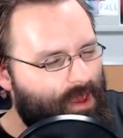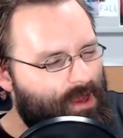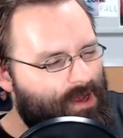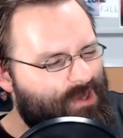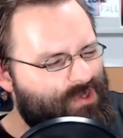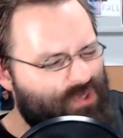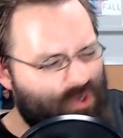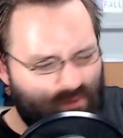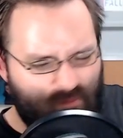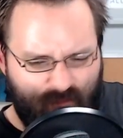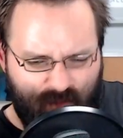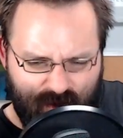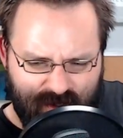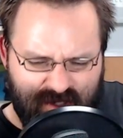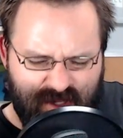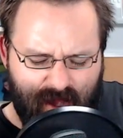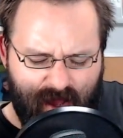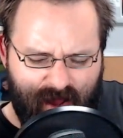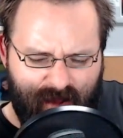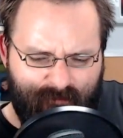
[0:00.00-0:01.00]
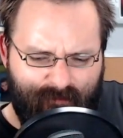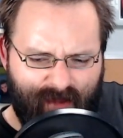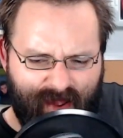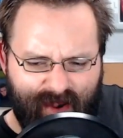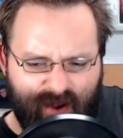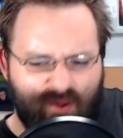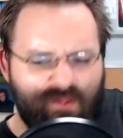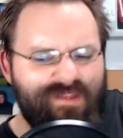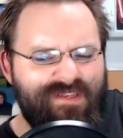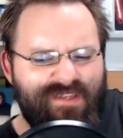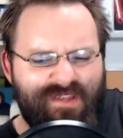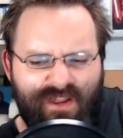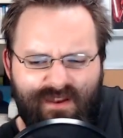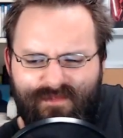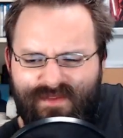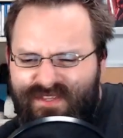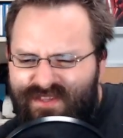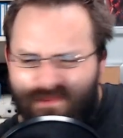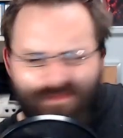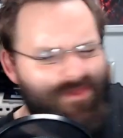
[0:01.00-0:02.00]
So first off, I know this is going to be
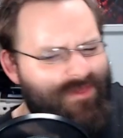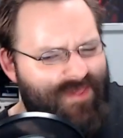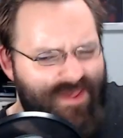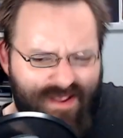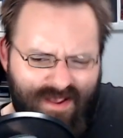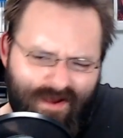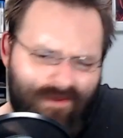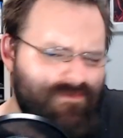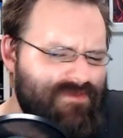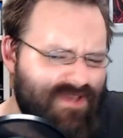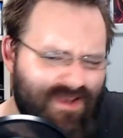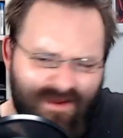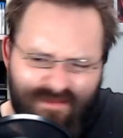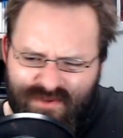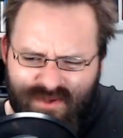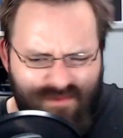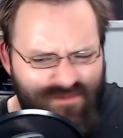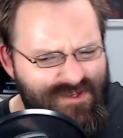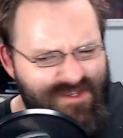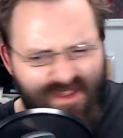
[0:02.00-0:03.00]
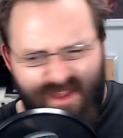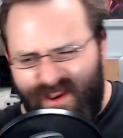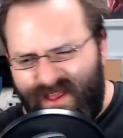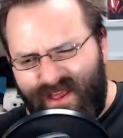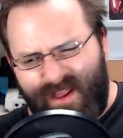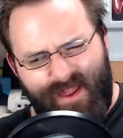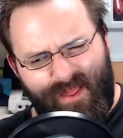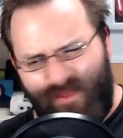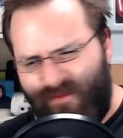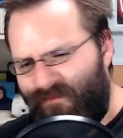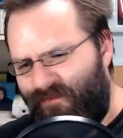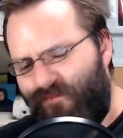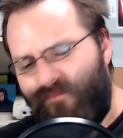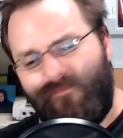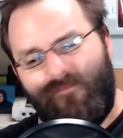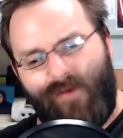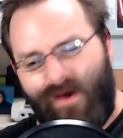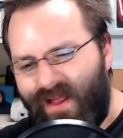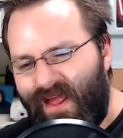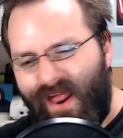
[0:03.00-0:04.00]
something that comes up, so I'm just going to get it the
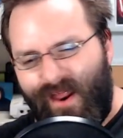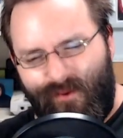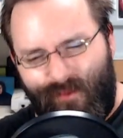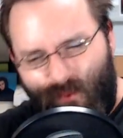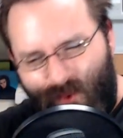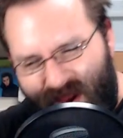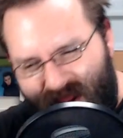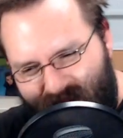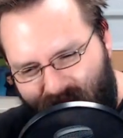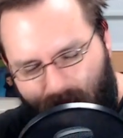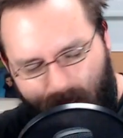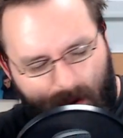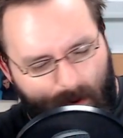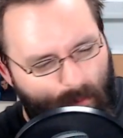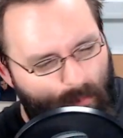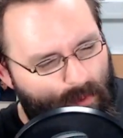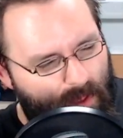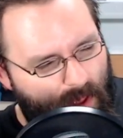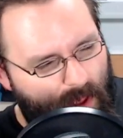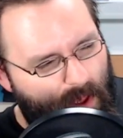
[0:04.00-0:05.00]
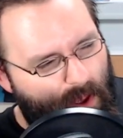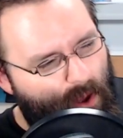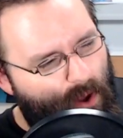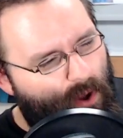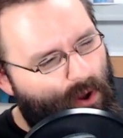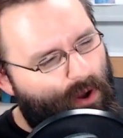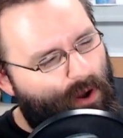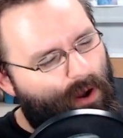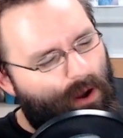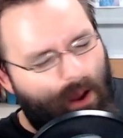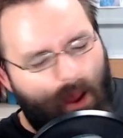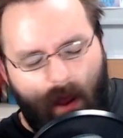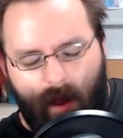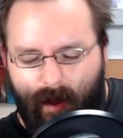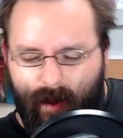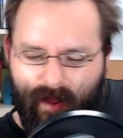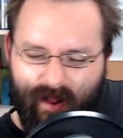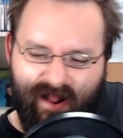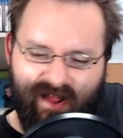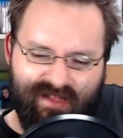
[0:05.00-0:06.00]
fuck out of the way now.
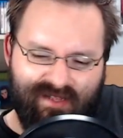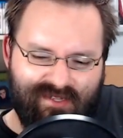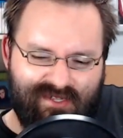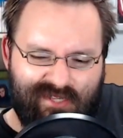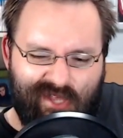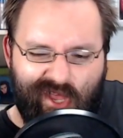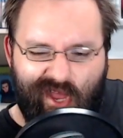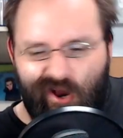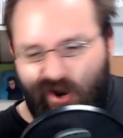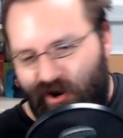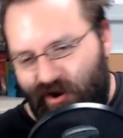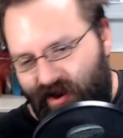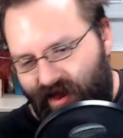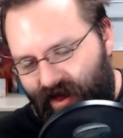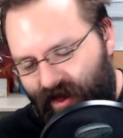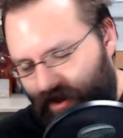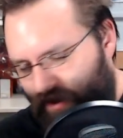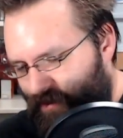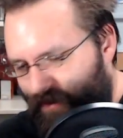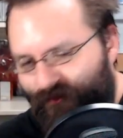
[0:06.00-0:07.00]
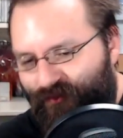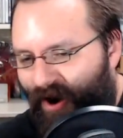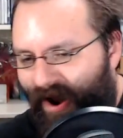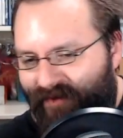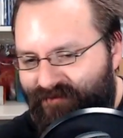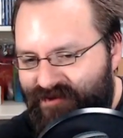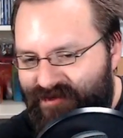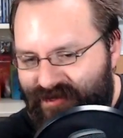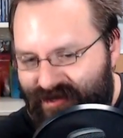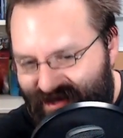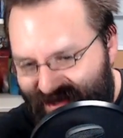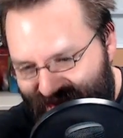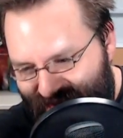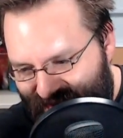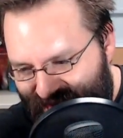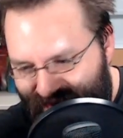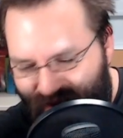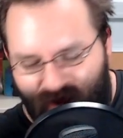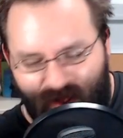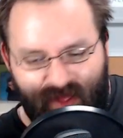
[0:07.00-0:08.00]
Uh, security and privacy
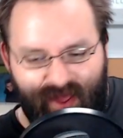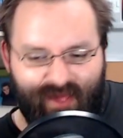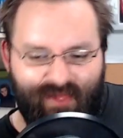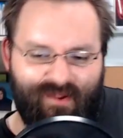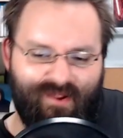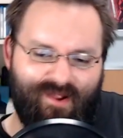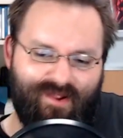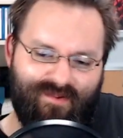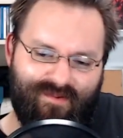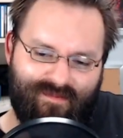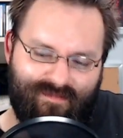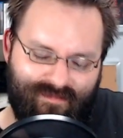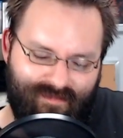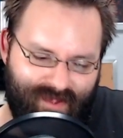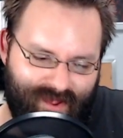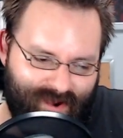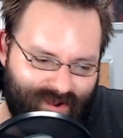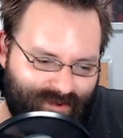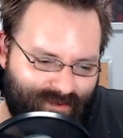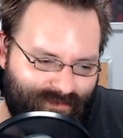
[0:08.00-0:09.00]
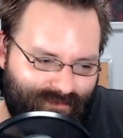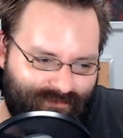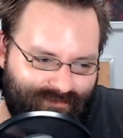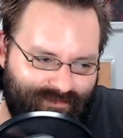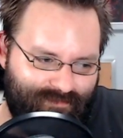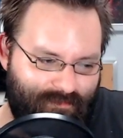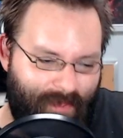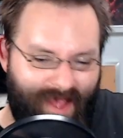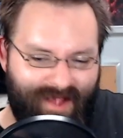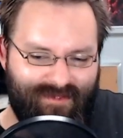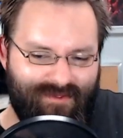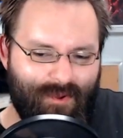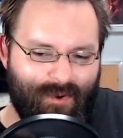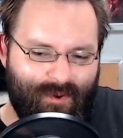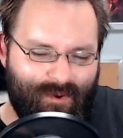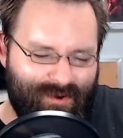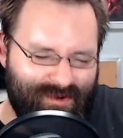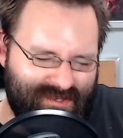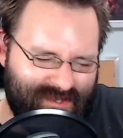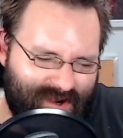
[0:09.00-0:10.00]
and all the other, you know,
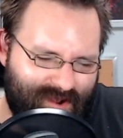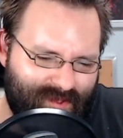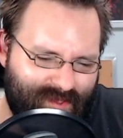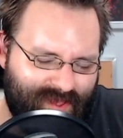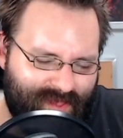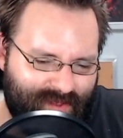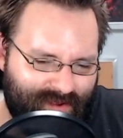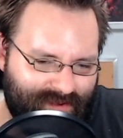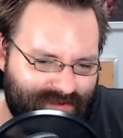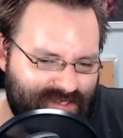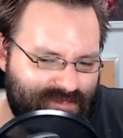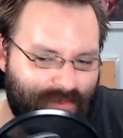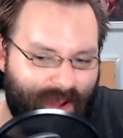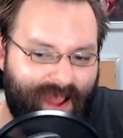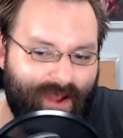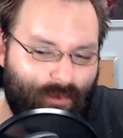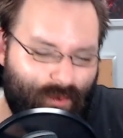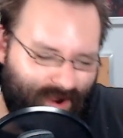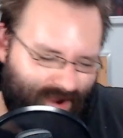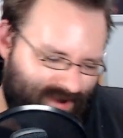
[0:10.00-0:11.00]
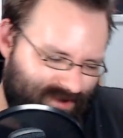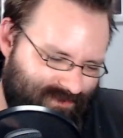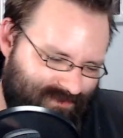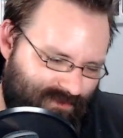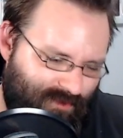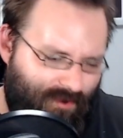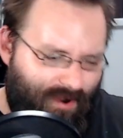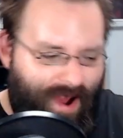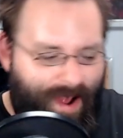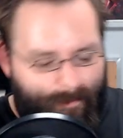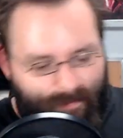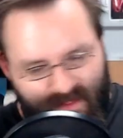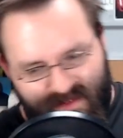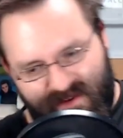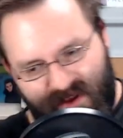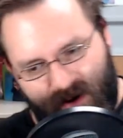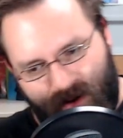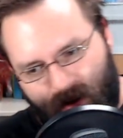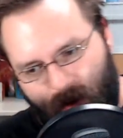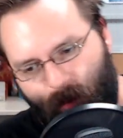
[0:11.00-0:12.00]
backdoors and all the other spyware crap that's
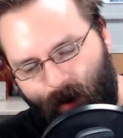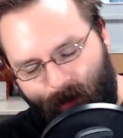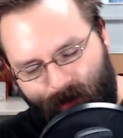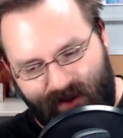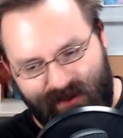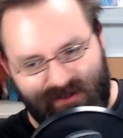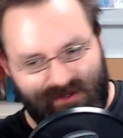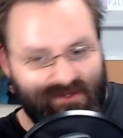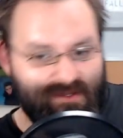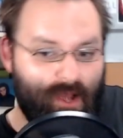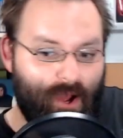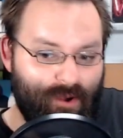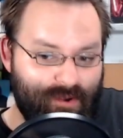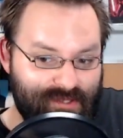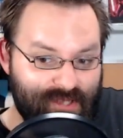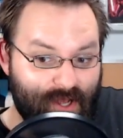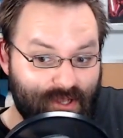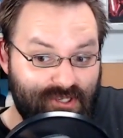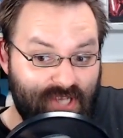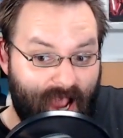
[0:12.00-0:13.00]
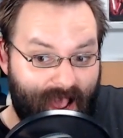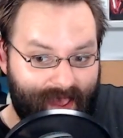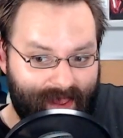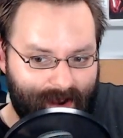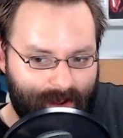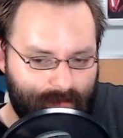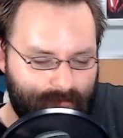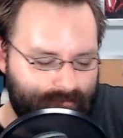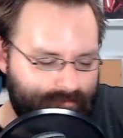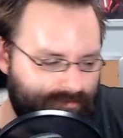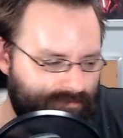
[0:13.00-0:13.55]
going to come up because, oh, it's all China.